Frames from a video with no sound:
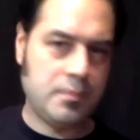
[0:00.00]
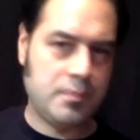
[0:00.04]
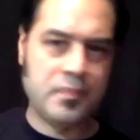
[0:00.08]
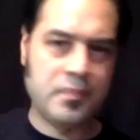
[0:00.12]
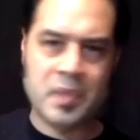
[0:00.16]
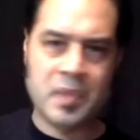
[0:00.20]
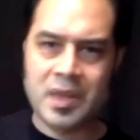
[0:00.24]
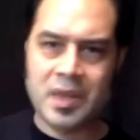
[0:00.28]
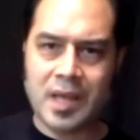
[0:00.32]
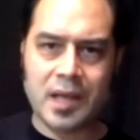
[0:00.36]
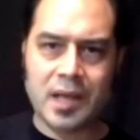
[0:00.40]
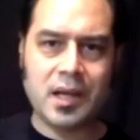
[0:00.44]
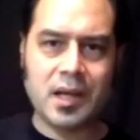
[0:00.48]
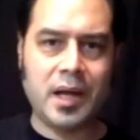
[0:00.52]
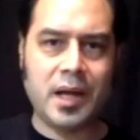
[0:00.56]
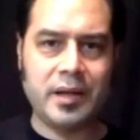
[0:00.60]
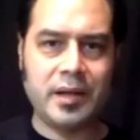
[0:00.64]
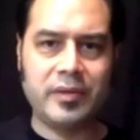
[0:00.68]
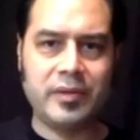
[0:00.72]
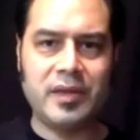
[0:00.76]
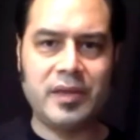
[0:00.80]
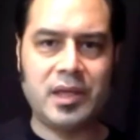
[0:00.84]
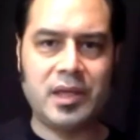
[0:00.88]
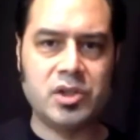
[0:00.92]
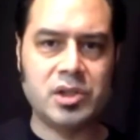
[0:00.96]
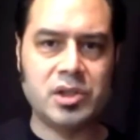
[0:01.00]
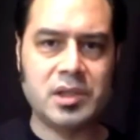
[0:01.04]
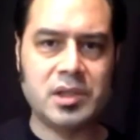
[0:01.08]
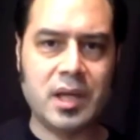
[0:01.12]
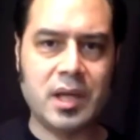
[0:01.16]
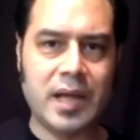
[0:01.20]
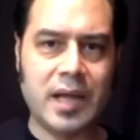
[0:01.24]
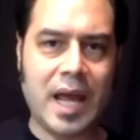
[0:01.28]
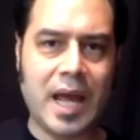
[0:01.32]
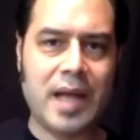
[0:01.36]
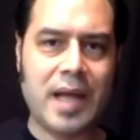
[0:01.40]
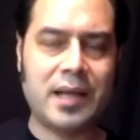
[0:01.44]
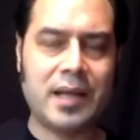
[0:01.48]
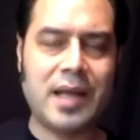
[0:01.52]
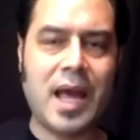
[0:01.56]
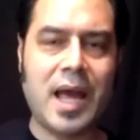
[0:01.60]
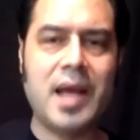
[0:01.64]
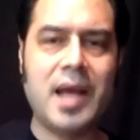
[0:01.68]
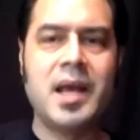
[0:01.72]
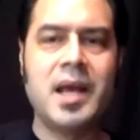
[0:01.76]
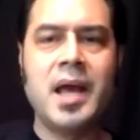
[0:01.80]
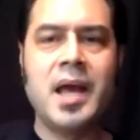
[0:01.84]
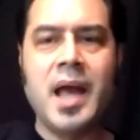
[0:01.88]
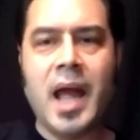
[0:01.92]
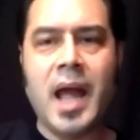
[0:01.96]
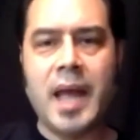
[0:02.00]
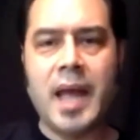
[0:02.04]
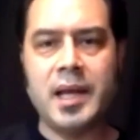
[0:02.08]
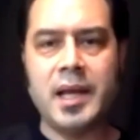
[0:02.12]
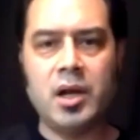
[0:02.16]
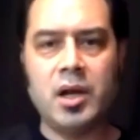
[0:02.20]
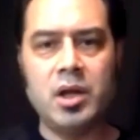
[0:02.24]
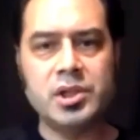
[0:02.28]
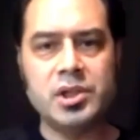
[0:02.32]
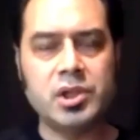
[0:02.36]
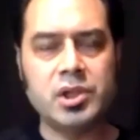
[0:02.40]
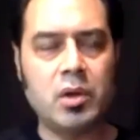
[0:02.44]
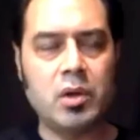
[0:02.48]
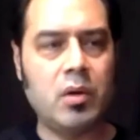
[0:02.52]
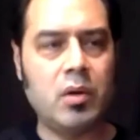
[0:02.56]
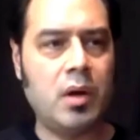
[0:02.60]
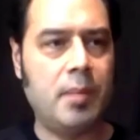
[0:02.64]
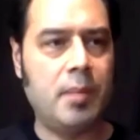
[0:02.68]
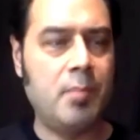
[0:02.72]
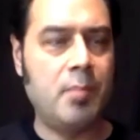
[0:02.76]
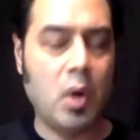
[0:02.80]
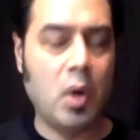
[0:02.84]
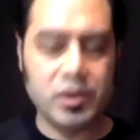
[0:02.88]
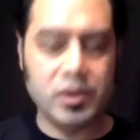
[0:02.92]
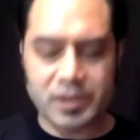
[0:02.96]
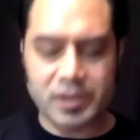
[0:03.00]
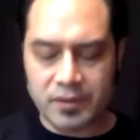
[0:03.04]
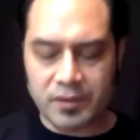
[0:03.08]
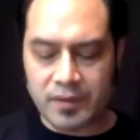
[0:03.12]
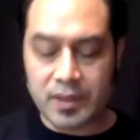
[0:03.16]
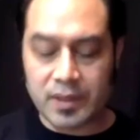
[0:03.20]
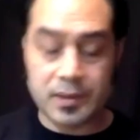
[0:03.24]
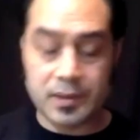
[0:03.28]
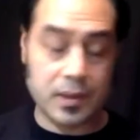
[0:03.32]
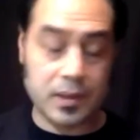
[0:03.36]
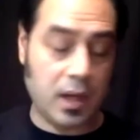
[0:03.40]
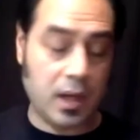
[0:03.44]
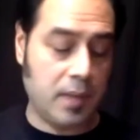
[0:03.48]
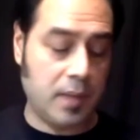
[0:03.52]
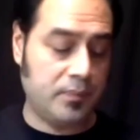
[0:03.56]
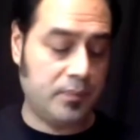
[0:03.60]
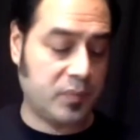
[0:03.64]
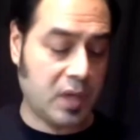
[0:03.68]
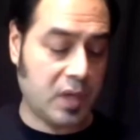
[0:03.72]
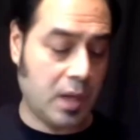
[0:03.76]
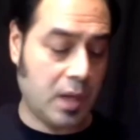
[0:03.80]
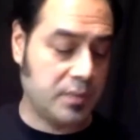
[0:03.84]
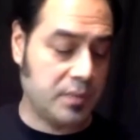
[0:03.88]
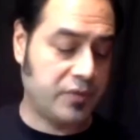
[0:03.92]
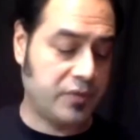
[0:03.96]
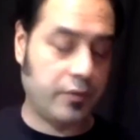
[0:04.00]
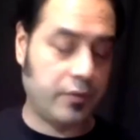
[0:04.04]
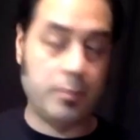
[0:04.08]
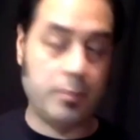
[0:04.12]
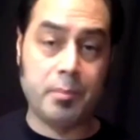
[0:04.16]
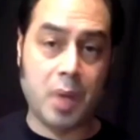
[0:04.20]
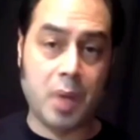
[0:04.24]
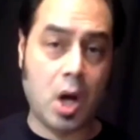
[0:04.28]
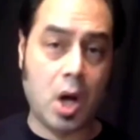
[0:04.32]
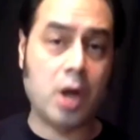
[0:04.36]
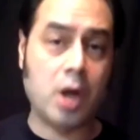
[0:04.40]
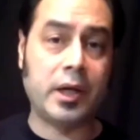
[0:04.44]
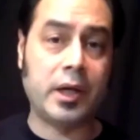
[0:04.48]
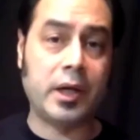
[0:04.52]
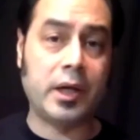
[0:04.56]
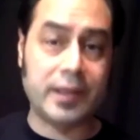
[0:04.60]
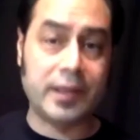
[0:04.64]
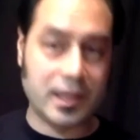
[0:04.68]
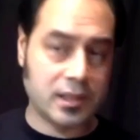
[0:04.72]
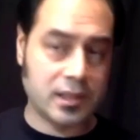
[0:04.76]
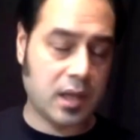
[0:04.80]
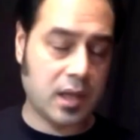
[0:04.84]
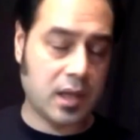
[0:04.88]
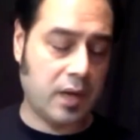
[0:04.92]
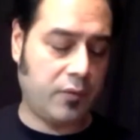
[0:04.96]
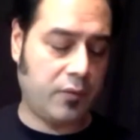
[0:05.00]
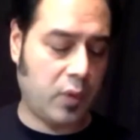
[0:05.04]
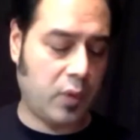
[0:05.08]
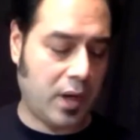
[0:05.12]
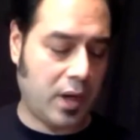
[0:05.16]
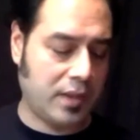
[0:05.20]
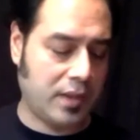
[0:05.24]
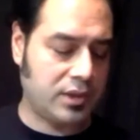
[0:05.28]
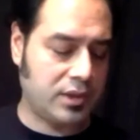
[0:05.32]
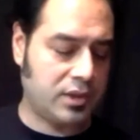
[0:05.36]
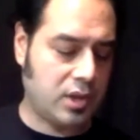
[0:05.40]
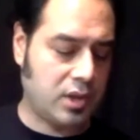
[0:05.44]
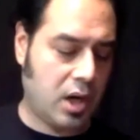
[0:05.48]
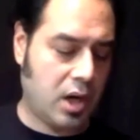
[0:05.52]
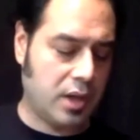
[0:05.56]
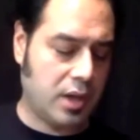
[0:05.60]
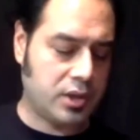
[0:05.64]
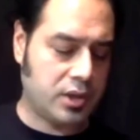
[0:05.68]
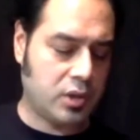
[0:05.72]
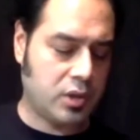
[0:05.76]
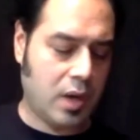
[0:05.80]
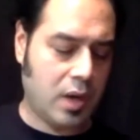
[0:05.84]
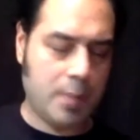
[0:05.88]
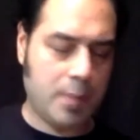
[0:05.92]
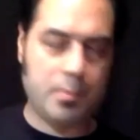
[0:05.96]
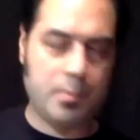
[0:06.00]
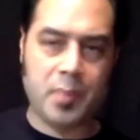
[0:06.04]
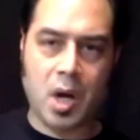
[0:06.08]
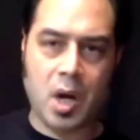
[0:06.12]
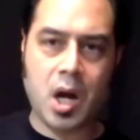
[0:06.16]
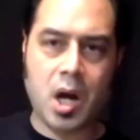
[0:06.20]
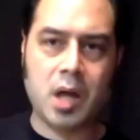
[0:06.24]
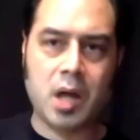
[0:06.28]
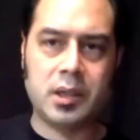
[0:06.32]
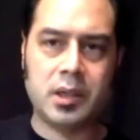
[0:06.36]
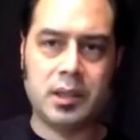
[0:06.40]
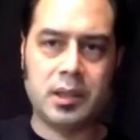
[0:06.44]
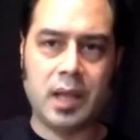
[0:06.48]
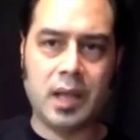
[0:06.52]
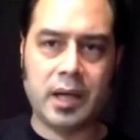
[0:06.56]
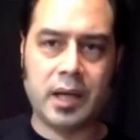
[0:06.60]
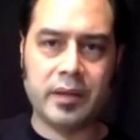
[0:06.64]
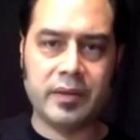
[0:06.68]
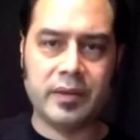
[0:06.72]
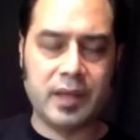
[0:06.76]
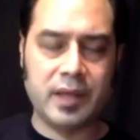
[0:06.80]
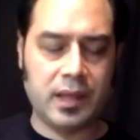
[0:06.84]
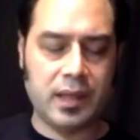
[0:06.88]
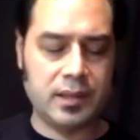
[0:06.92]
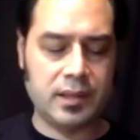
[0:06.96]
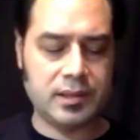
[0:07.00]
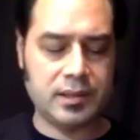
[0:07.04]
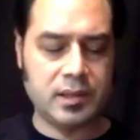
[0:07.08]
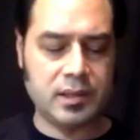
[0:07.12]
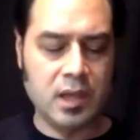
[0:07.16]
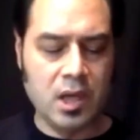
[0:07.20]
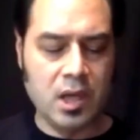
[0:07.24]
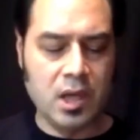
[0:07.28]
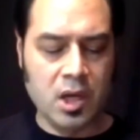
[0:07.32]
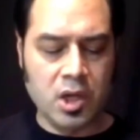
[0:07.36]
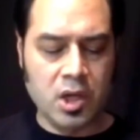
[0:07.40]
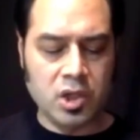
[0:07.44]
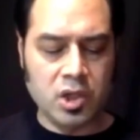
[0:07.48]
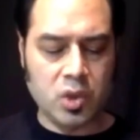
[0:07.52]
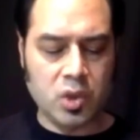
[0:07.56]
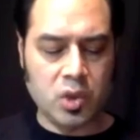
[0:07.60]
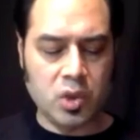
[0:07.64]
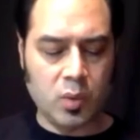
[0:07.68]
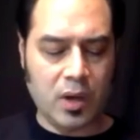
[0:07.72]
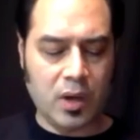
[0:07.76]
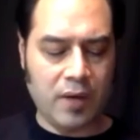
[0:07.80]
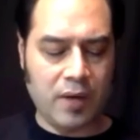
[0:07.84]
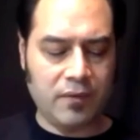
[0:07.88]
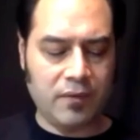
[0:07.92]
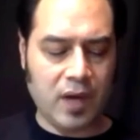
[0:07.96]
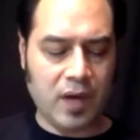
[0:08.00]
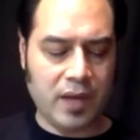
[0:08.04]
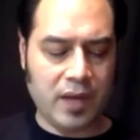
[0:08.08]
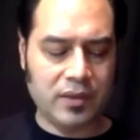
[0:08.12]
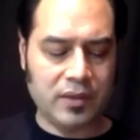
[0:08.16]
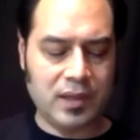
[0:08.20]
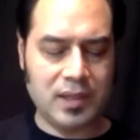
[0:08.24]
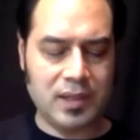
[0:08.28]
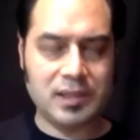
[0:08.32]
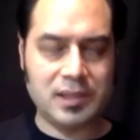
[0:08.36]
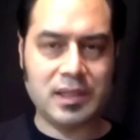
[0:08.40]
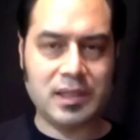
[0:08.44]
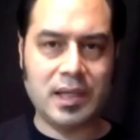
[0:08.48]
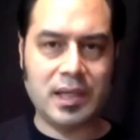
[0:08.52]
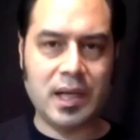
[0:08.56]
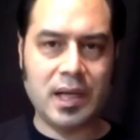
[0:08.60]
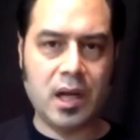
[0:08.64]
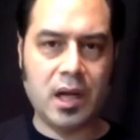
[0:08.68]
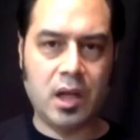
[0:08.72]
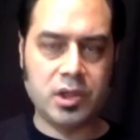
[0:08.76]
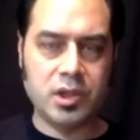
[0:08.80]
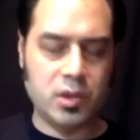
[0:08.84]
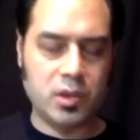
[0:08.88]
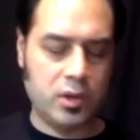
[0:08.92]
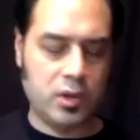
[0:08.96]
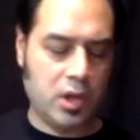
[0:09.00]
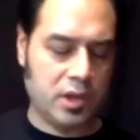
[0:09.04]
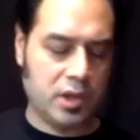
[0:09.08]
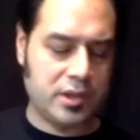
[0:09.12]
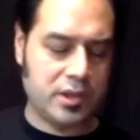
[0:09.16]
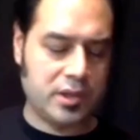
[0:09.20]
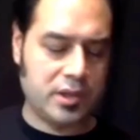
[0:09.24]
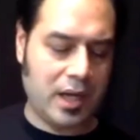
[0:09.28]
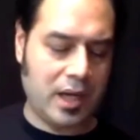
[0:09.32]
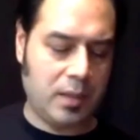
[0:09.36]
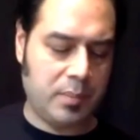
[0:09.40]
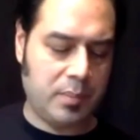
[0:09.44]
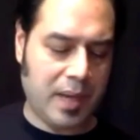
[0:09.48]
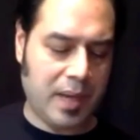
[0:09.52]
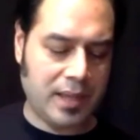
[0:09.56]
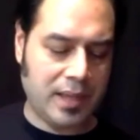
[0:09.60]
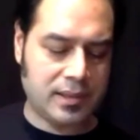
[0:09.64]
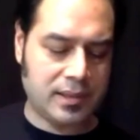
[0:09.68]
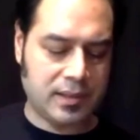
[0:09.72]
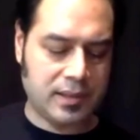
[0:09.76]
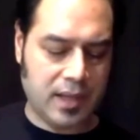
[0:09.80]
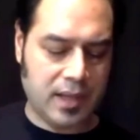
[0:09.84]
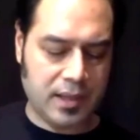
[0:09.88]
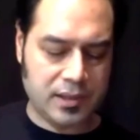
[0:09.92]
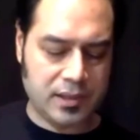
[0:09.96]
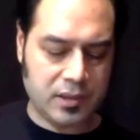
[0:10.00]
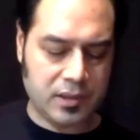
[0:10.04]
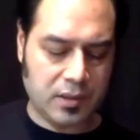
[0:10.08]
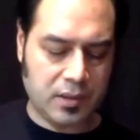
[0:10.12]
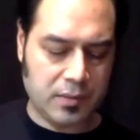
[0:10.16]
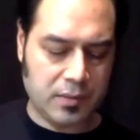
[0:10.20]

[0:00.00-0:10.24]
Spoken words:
that kind of thing, just kind of adding that. And then also most of it comes from barring. That's kind of where I'd start. So I bar a lot of things to where I've got this, and then I'll do an alternating bass line. So